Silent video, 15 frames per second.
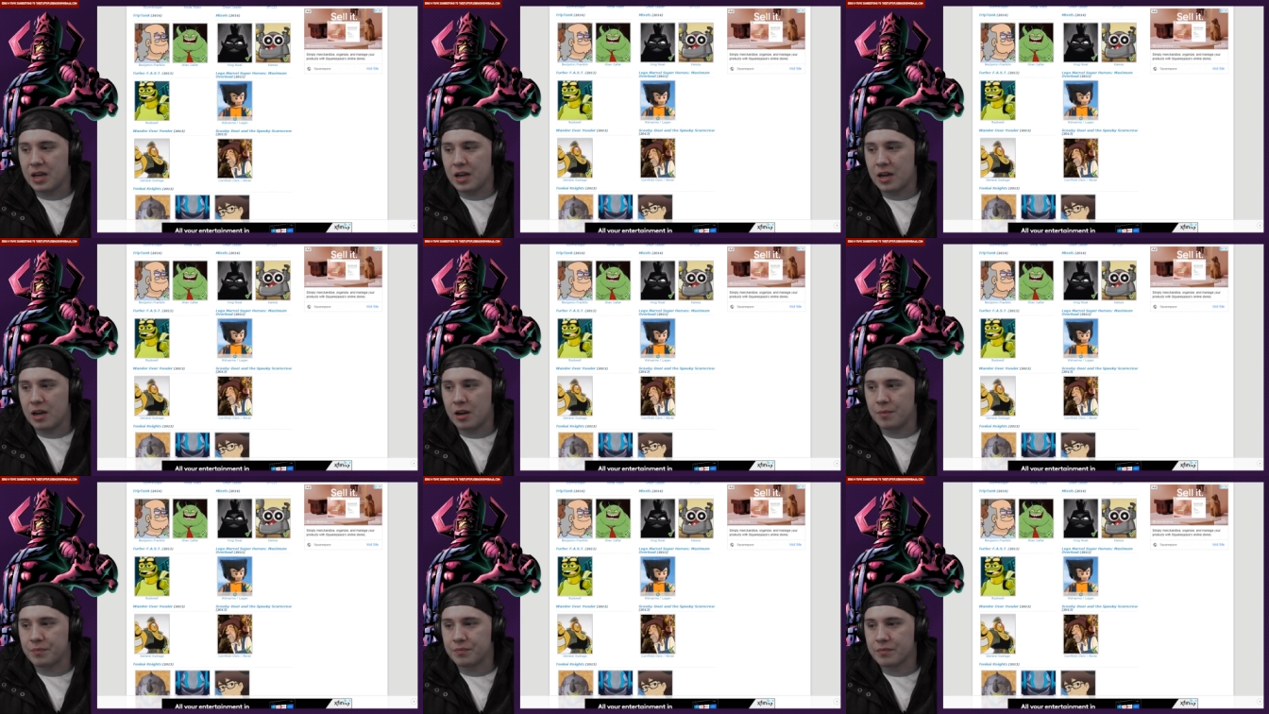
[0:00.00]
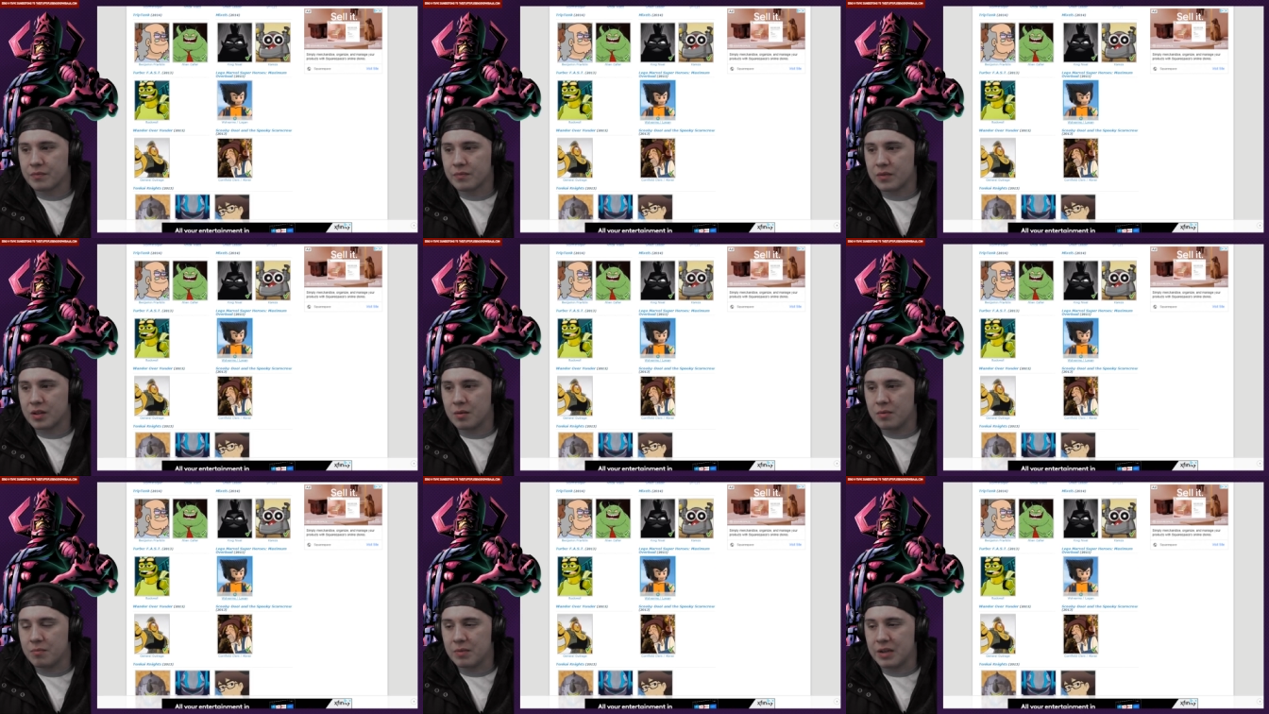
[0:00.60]
Um,
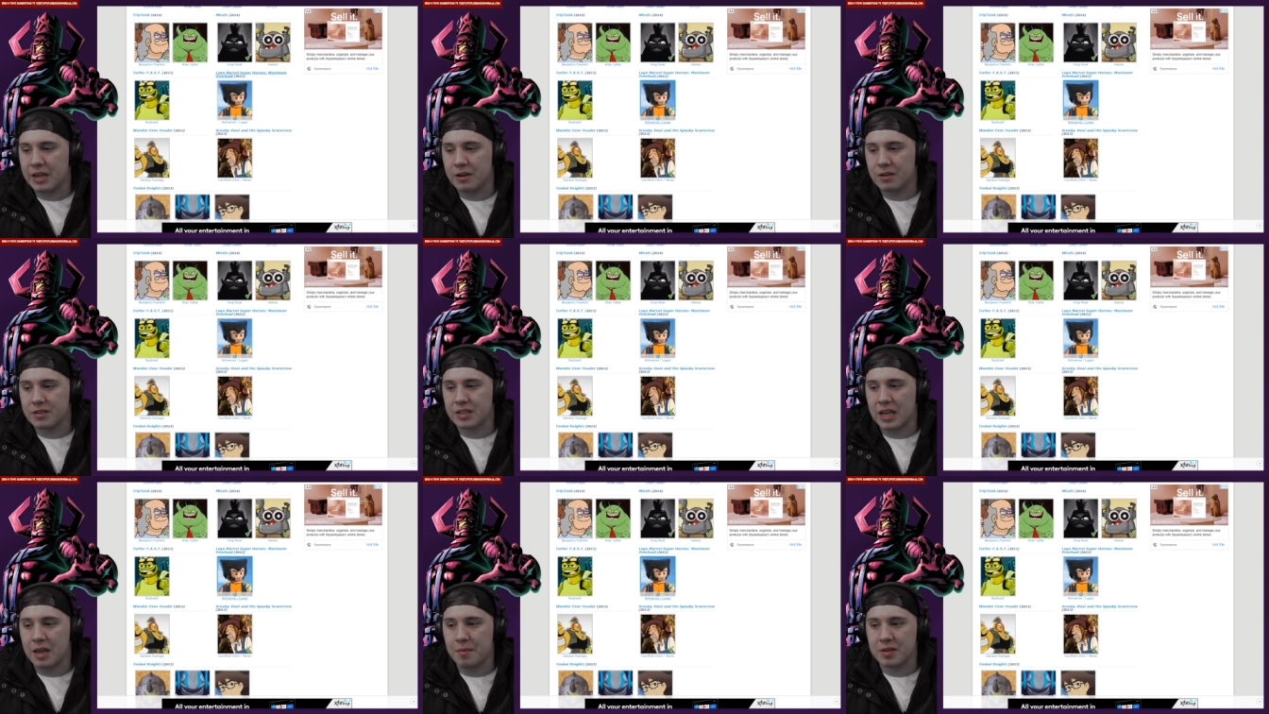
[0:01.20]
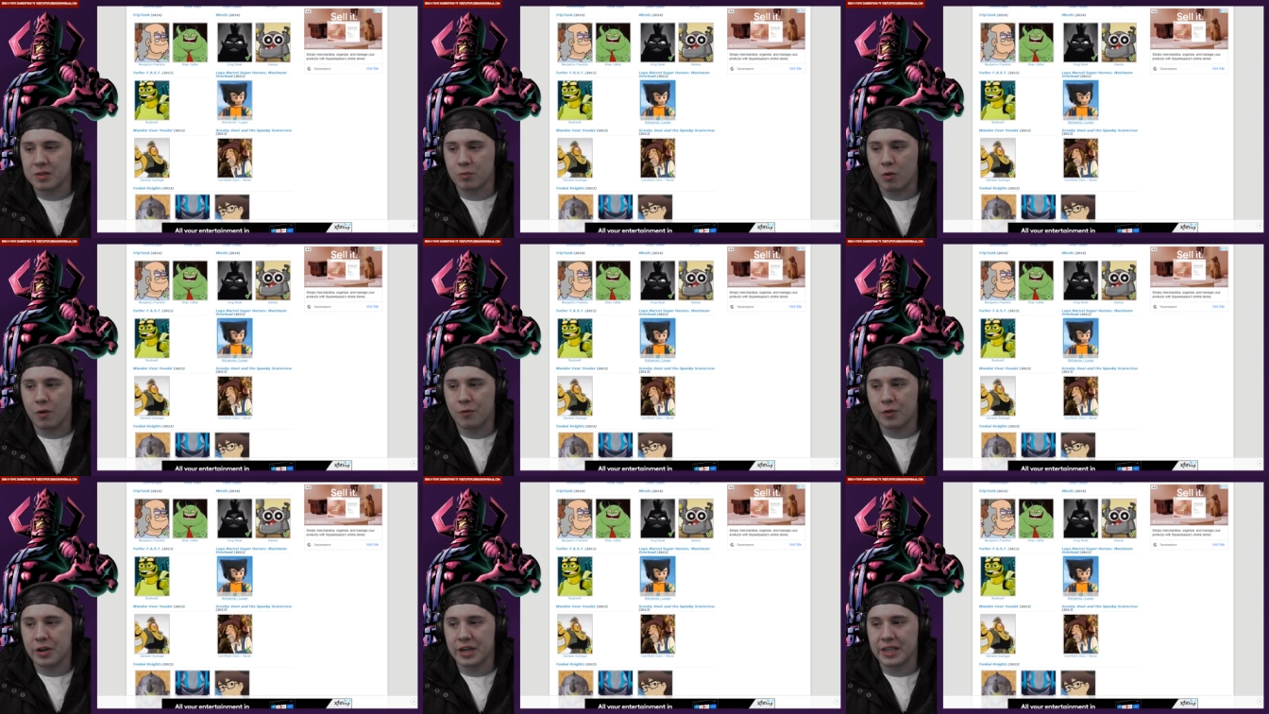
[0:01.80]
here's him as
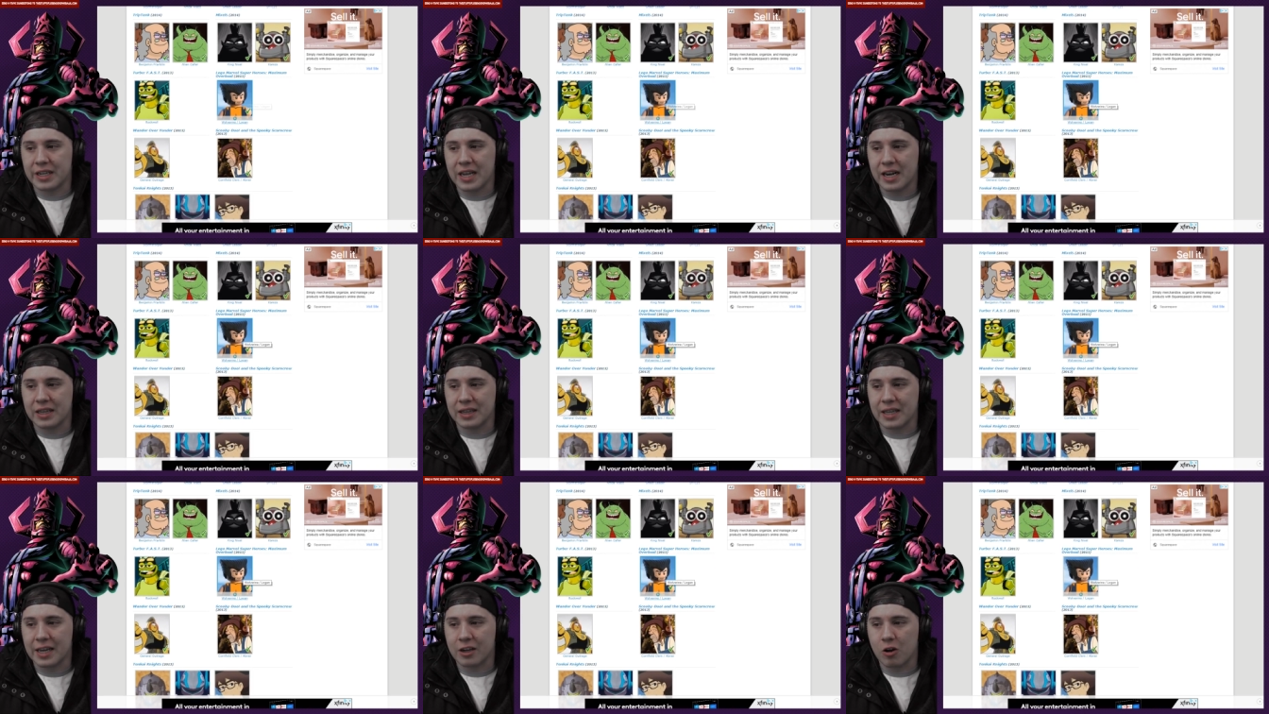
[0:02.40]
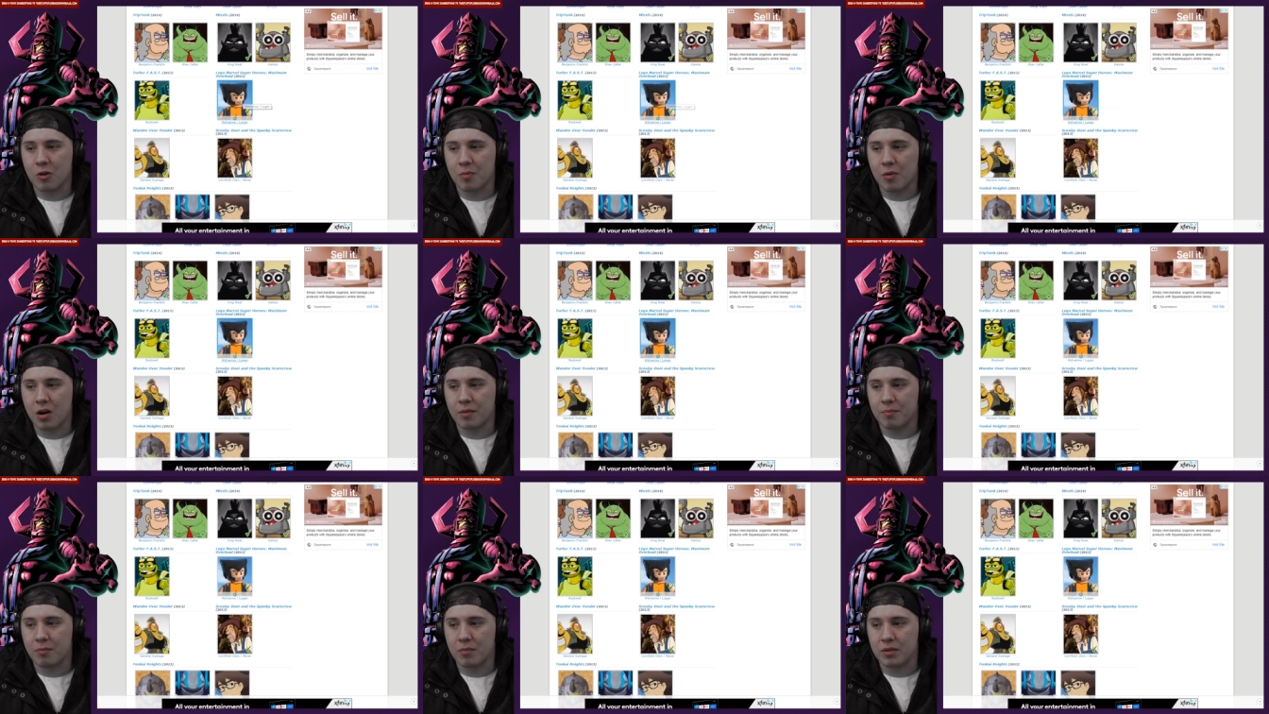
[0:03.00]
Wolverine again in
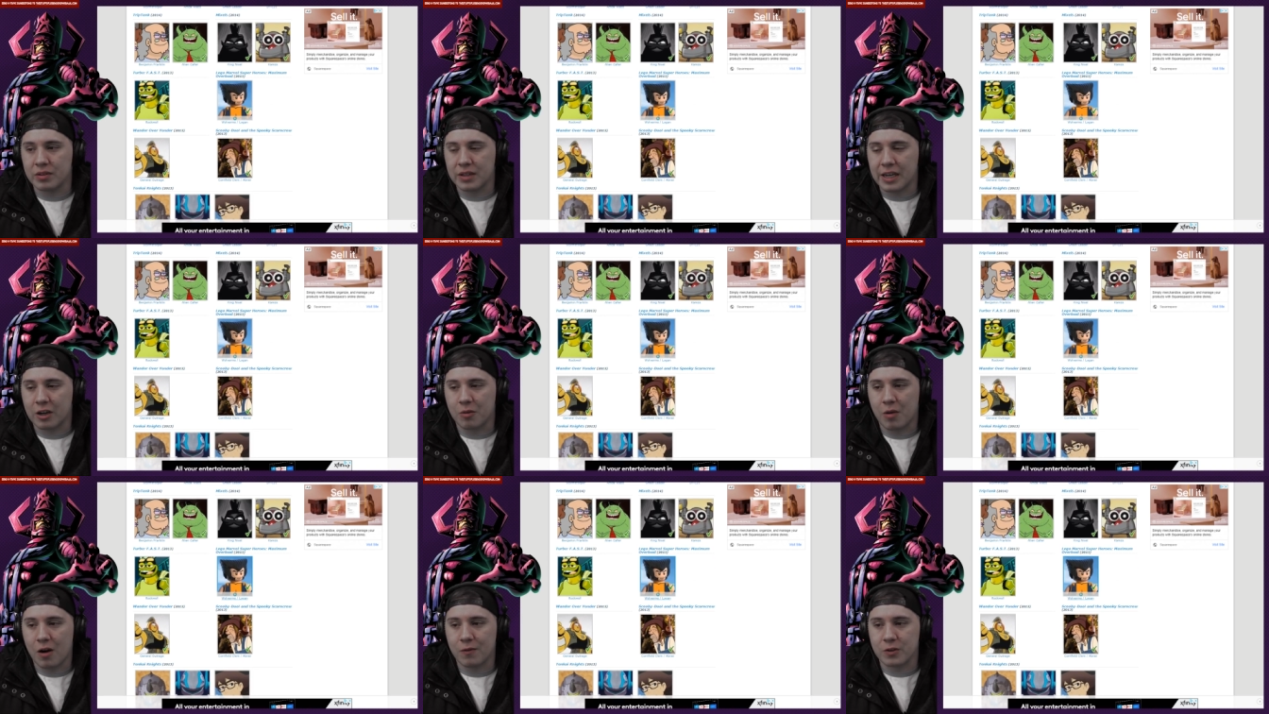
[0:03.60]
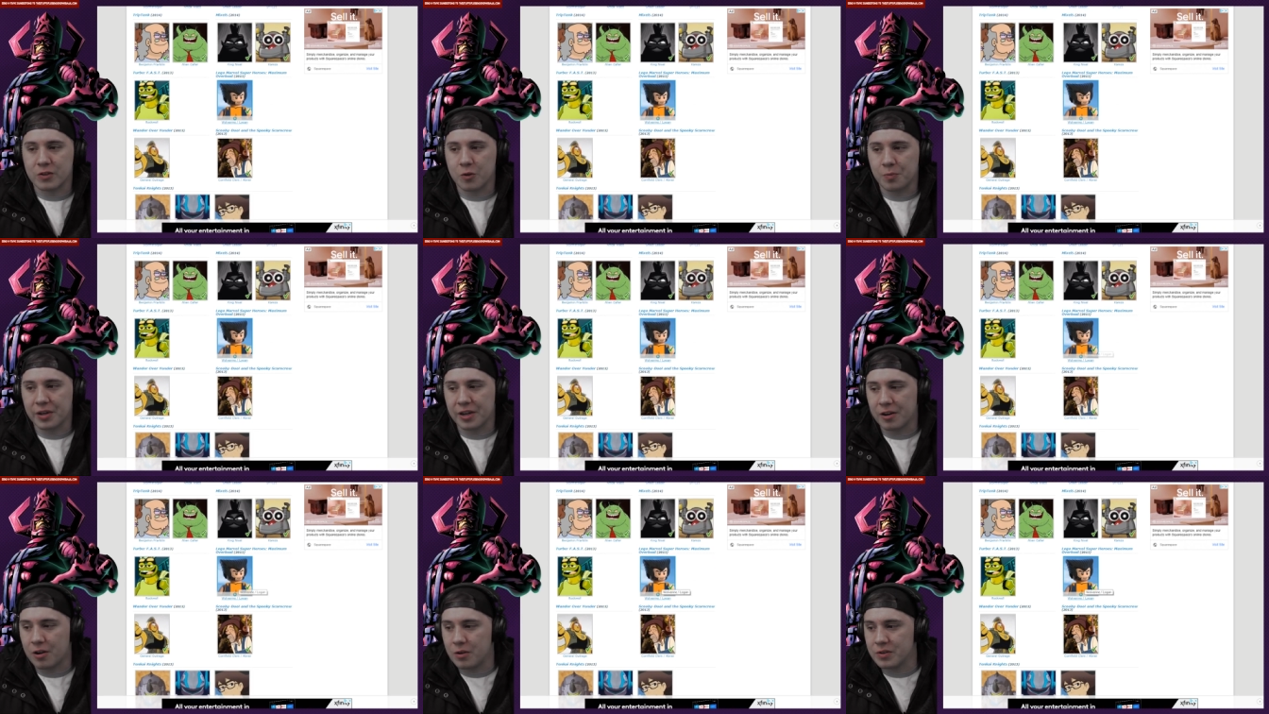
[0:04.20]
Lego Lego Marvel
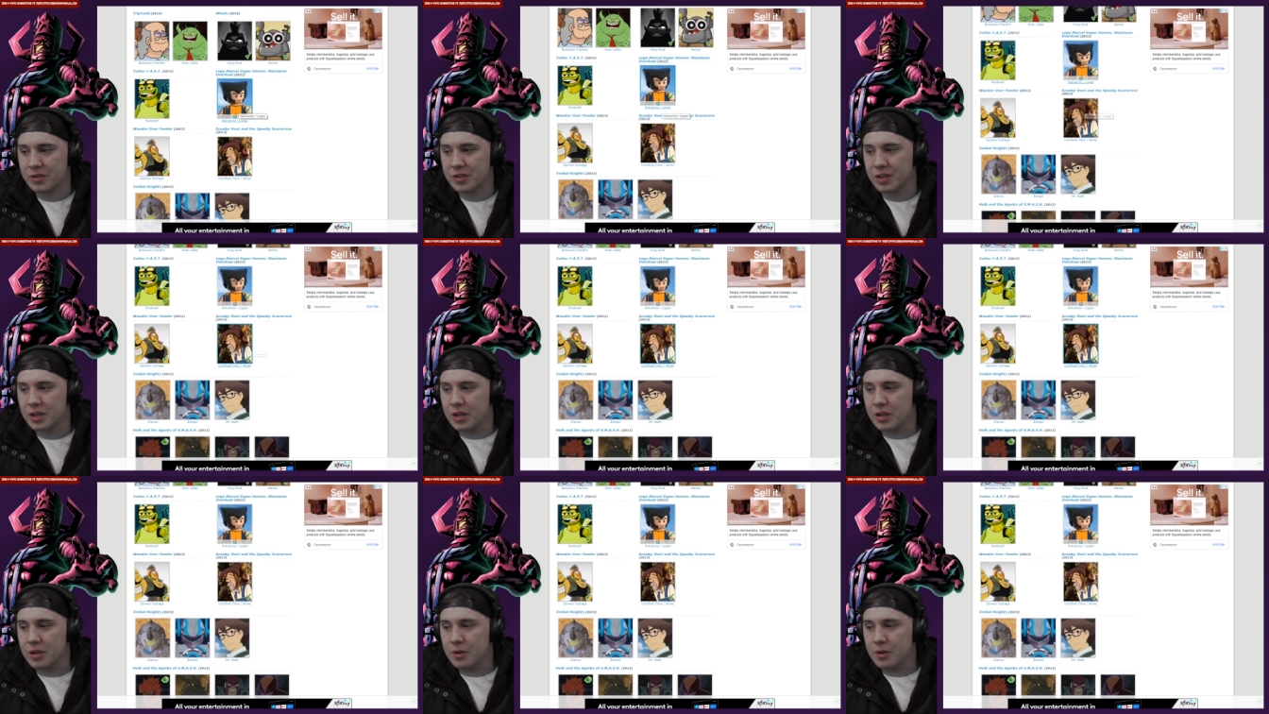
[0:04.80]
Superheroes.